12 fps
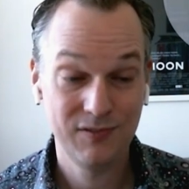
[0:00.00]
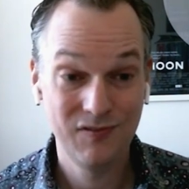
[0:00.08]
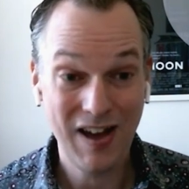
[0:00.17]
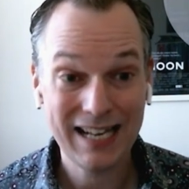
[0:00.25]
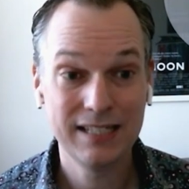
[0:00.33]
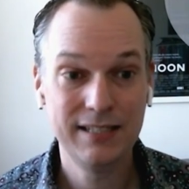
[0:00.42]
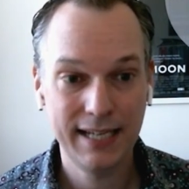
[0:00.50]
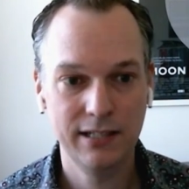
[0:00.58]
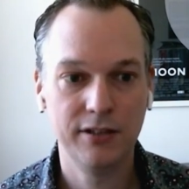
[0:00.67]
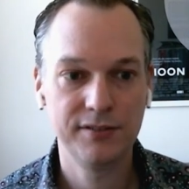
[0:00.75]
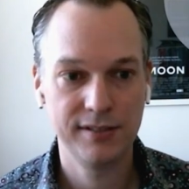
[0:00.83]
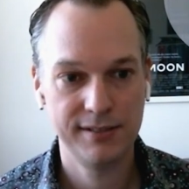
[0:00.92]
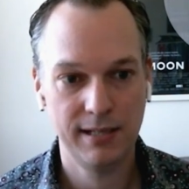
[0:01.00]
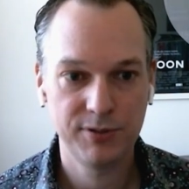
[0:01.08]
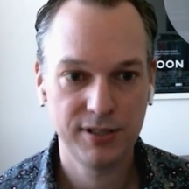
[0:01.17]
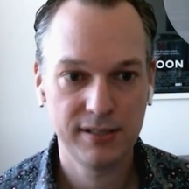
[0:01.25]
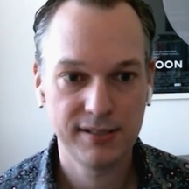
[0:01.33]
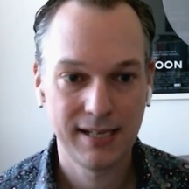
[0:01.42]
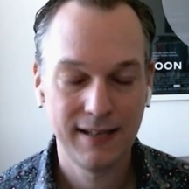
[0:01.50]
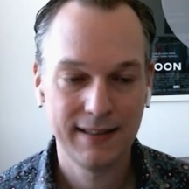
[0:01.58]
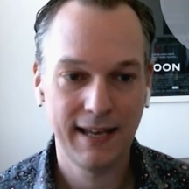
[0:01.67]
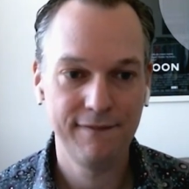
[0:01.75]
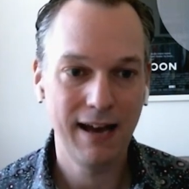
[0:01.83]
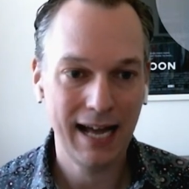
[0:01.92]
is validate those assumptions.
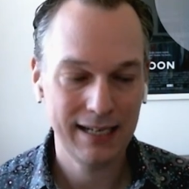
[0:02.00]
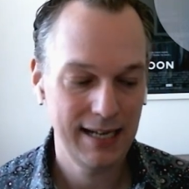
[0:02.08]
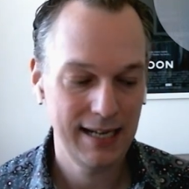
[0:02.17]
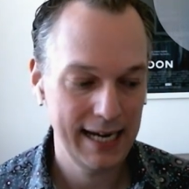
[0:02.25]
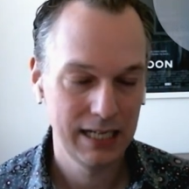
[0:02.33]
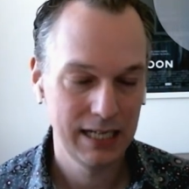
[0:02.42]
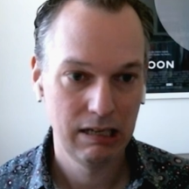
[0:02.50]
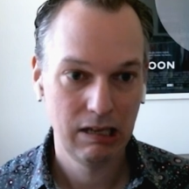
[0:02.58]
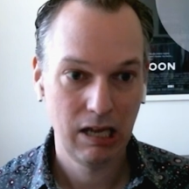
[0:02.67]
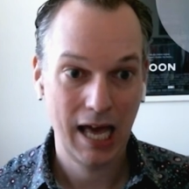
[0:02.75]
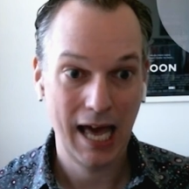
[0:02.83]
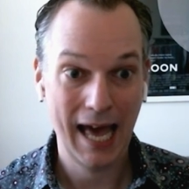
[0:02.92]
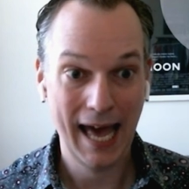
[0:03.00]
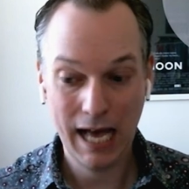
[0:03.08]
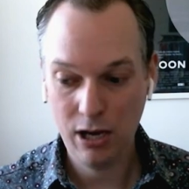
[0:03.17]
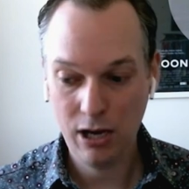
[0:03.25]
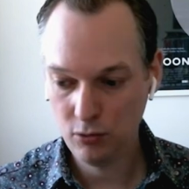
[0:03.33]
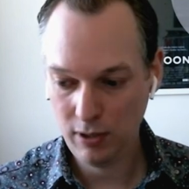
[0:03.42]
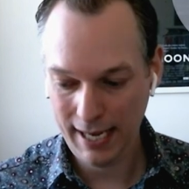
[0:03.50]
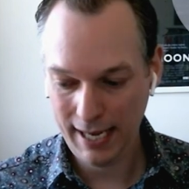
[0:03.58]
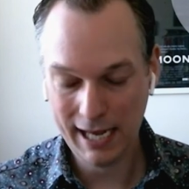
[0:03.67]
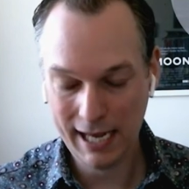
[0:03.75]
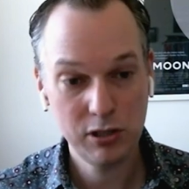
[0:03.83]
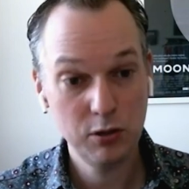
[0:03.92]
They validate how
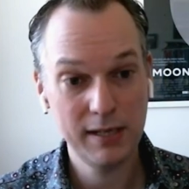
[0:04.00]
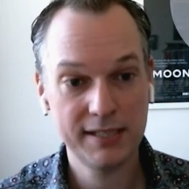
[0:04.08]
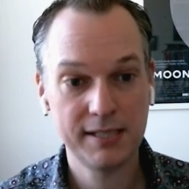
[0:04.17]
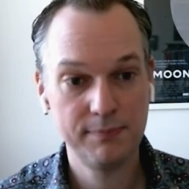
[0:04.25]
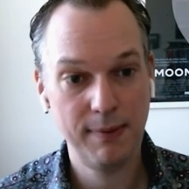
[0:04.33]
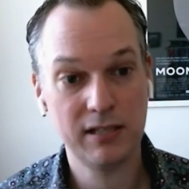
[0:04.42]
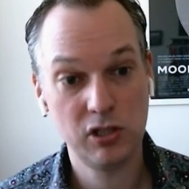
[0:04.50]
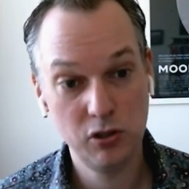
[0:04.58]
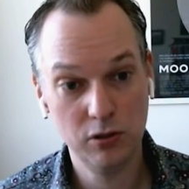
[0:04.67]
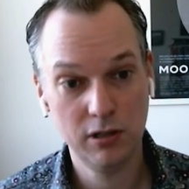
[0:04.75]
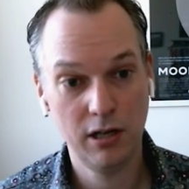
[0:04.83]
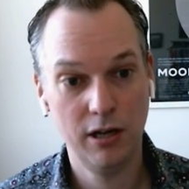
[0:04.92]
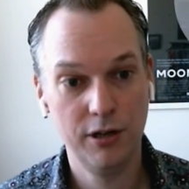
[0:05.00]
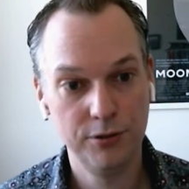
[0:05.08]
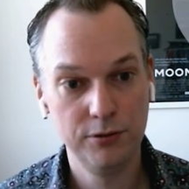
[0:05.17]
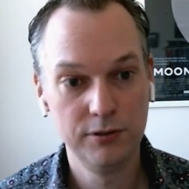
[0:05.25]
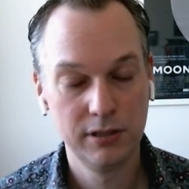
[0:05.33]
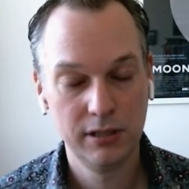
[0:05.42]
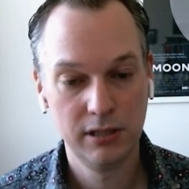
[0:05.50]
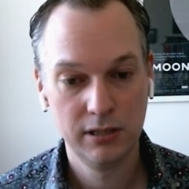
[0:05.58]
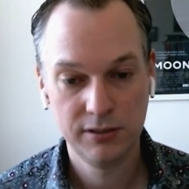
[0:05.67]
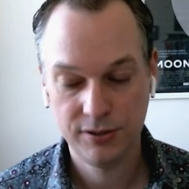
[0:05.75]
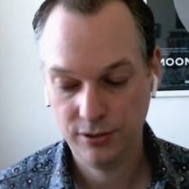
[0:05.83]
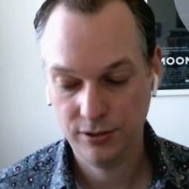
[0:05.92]
you expect your code
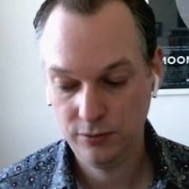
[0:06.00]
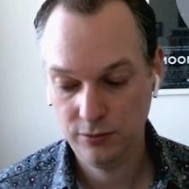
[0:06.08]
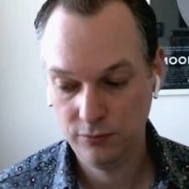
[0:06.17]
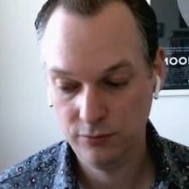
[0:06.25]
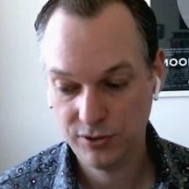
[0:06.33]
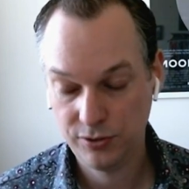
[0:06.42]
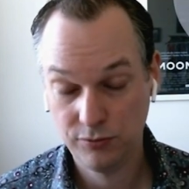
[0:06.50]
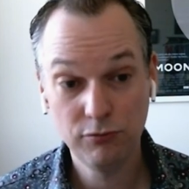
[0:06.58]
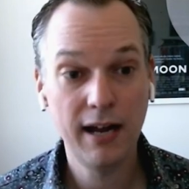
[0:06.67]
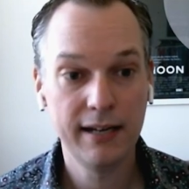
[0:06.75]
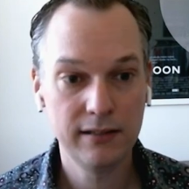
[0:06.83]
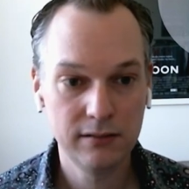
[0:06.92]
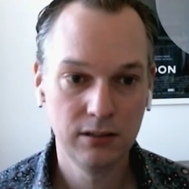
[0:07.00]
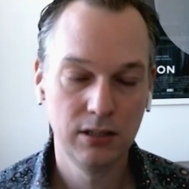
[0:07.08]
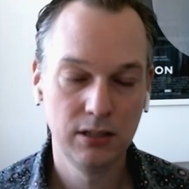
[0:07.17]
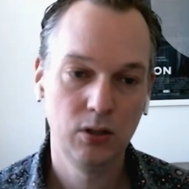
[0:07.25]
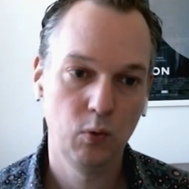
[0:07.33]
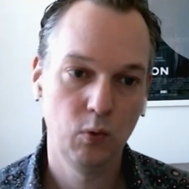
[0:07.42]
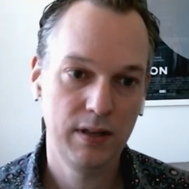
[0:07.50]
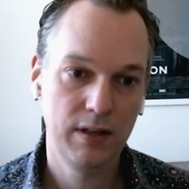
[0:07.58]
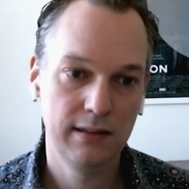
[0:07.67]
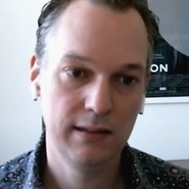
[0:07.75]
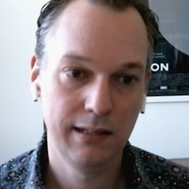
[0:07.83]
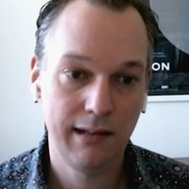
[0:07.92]
to run
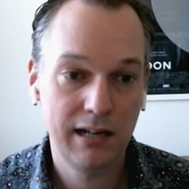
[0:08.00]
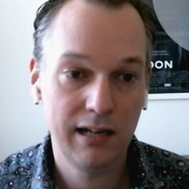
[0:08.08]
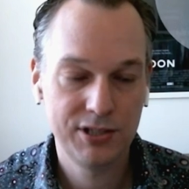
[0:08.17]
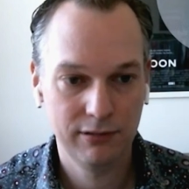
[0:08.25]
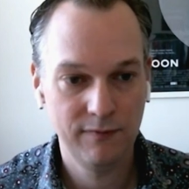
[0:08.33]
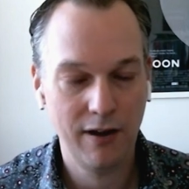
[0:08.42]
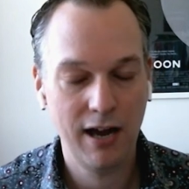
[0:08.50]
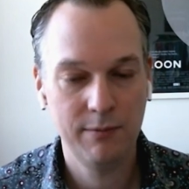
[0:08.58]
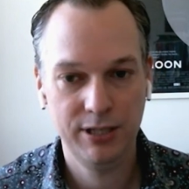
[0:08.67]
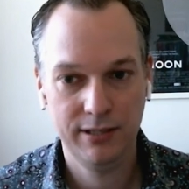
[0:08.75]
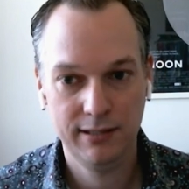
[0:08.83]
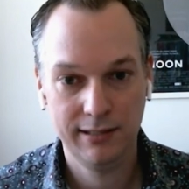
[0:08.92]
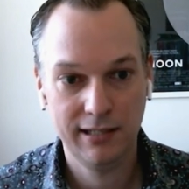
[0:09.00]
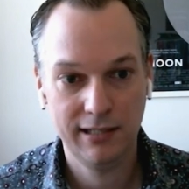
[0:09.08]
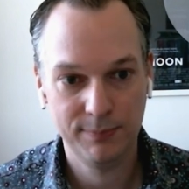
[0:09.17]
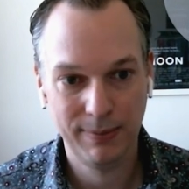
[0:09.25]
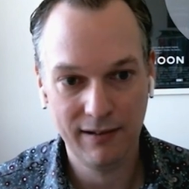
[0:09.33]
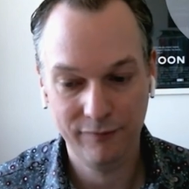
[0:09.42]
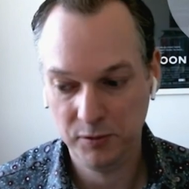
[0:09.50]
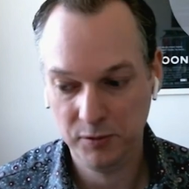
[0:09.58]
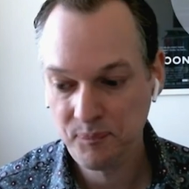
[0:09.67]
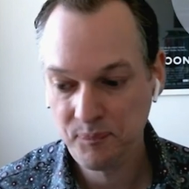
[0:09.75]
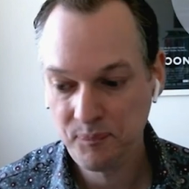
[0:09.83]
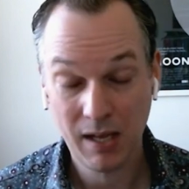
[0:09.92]
within the larger environment and the larger
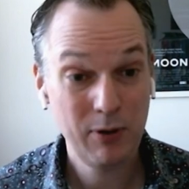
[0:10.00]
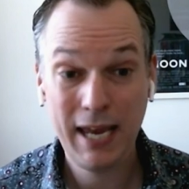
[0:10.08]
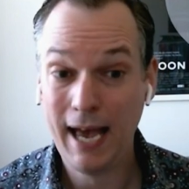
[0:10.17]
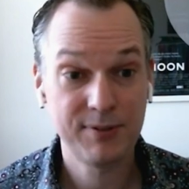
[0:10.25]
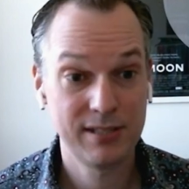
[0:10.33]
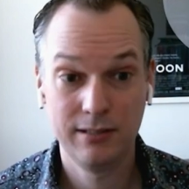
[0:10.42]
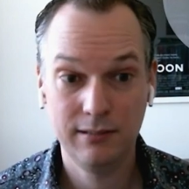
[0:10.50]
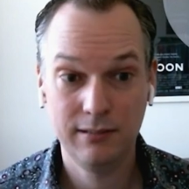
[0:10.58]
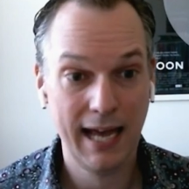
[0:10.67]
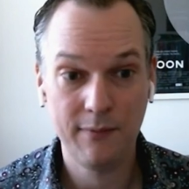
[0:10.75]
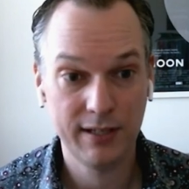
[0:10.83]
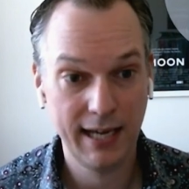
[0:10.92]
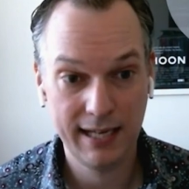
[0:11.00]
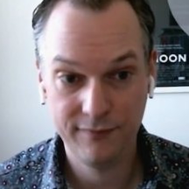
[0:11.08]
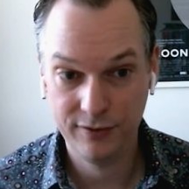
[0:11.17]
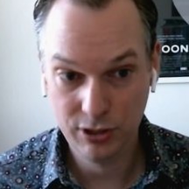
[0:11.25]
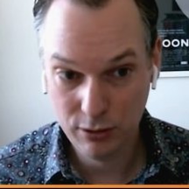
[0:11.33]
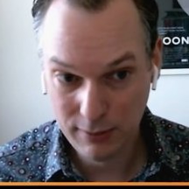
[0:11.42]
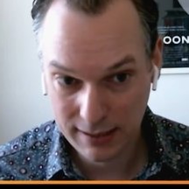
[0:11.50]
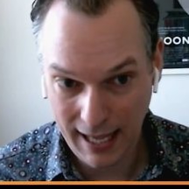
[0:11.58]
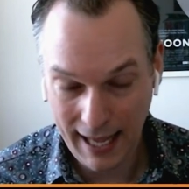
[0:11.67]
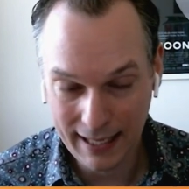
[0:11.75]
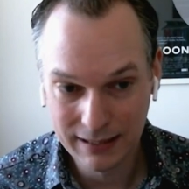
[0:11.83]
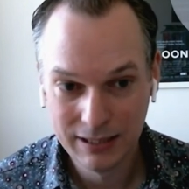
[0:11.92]
platform. And we absolutely advocate for
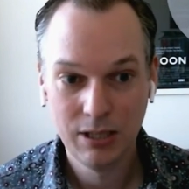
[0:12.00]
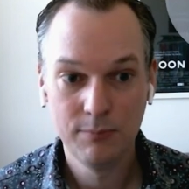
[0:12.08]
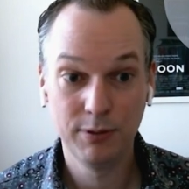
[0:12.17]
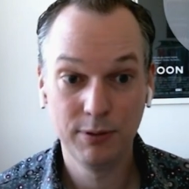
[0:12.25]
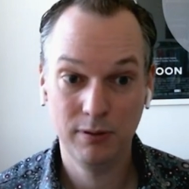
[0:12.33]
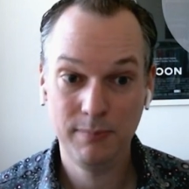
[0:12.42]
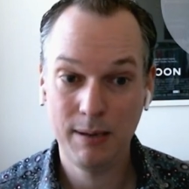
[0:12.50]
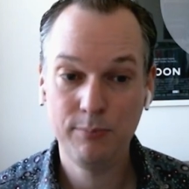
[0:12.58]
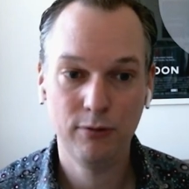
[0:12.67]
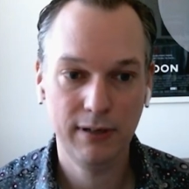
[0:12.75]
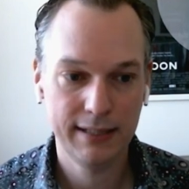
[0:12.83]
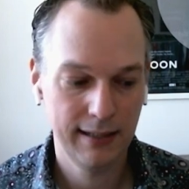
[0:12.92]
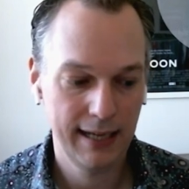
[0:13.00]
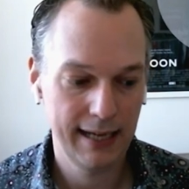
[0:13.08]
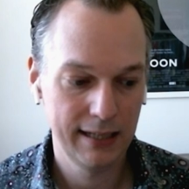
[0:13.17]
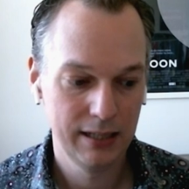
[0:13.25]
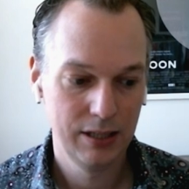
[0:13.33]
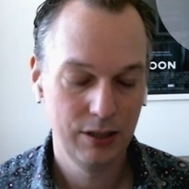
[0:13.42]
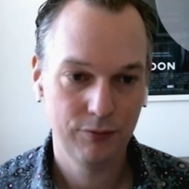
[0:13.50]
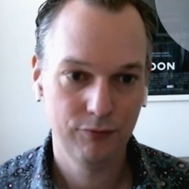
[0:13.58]
doing that, but remembering that